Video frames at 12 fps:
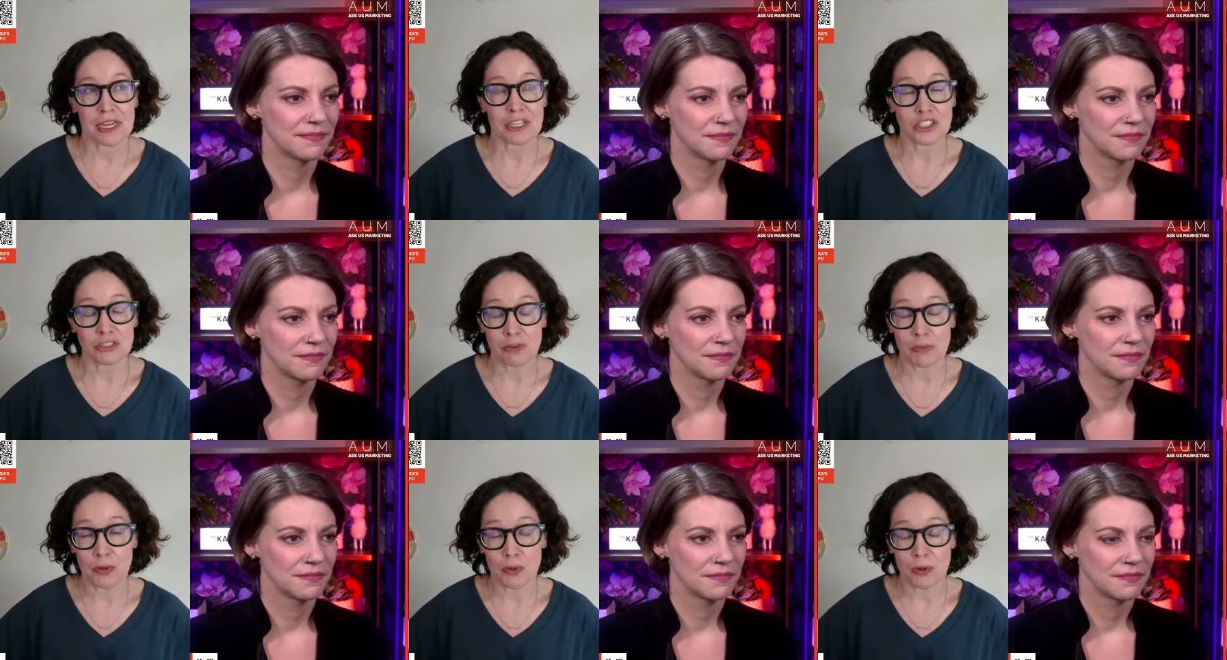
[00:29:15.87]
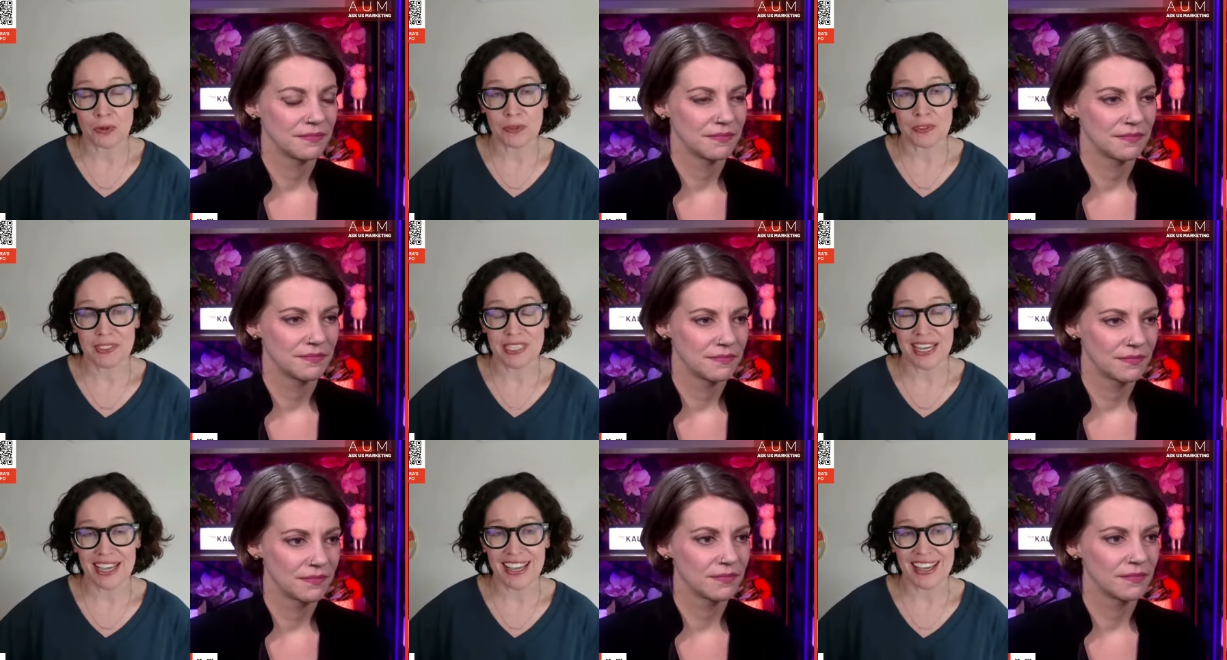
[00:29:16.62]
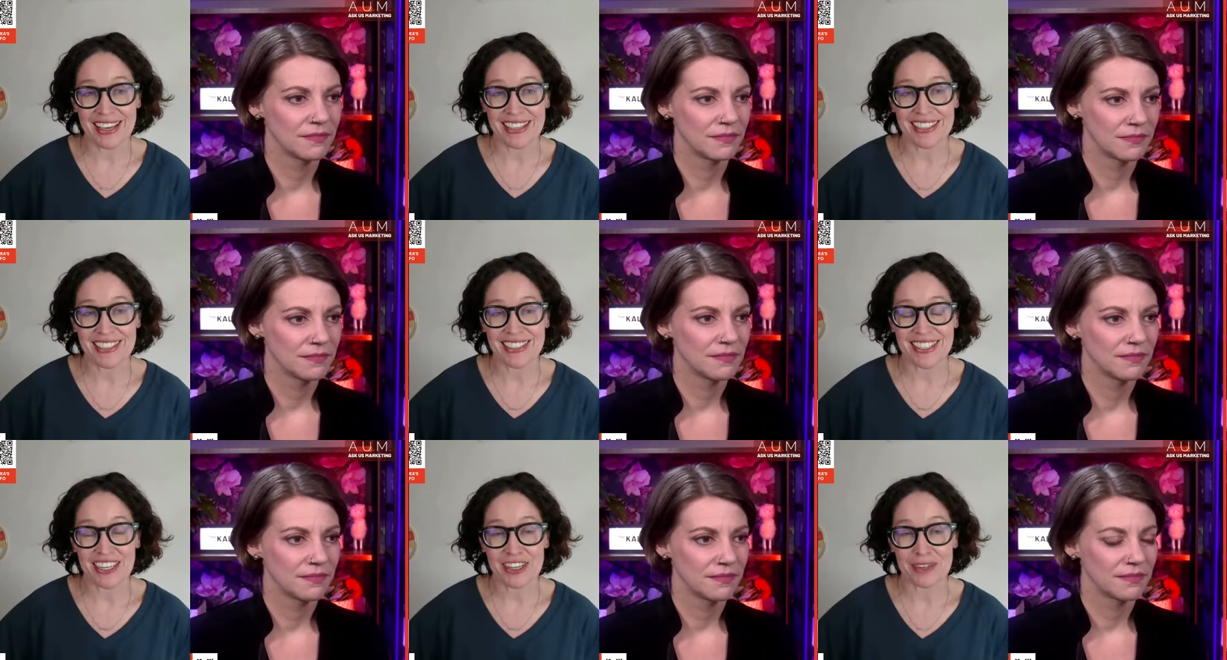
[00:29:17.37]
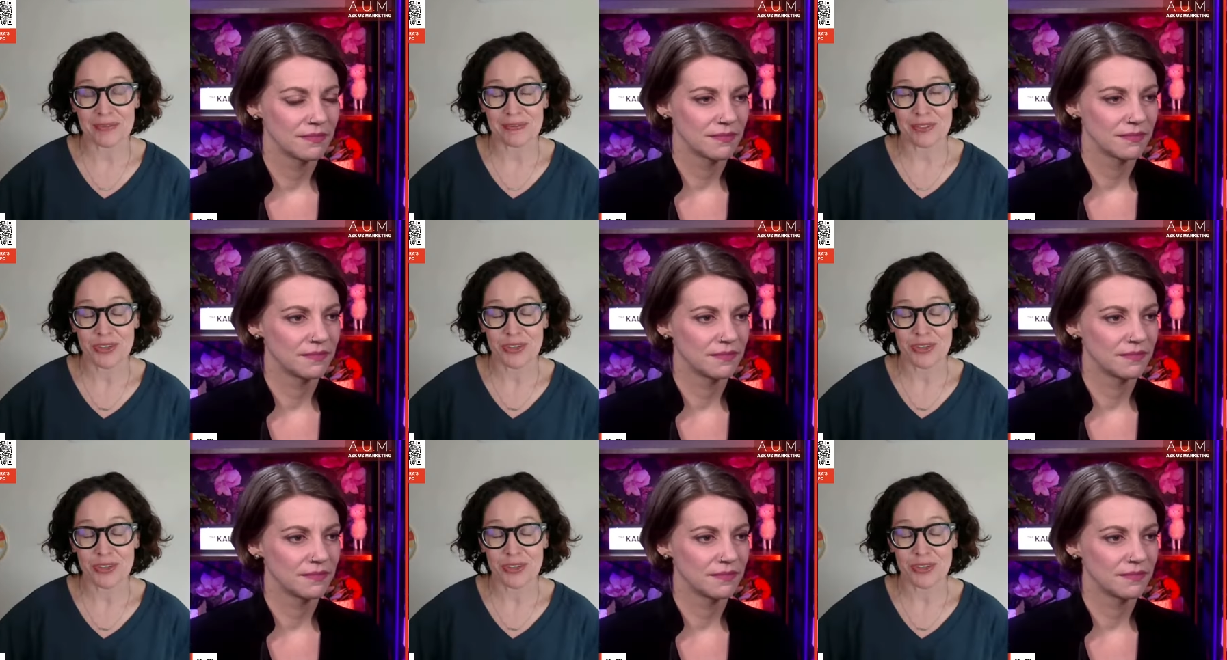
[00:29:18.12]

Speaker 1: achievable goals and um,